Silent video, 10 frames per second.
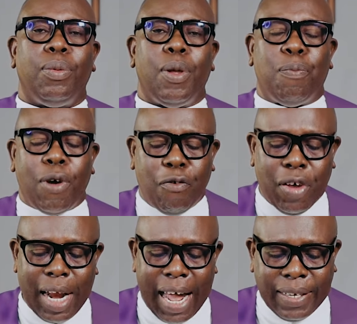The
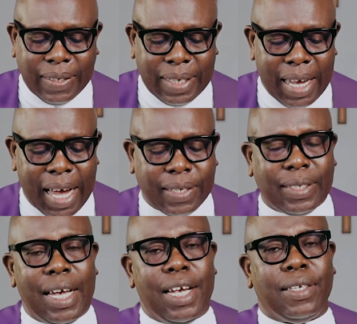prophet Isaiah
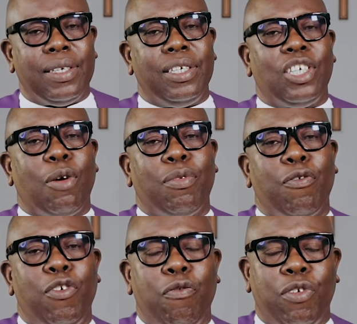says in chapter
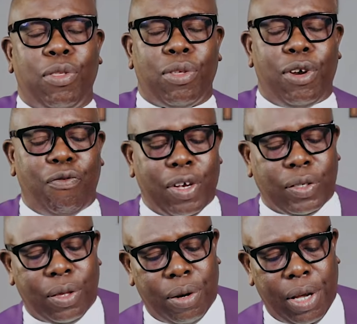53,
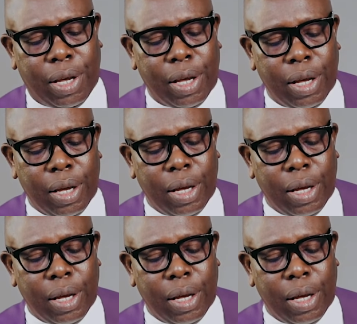verse 3,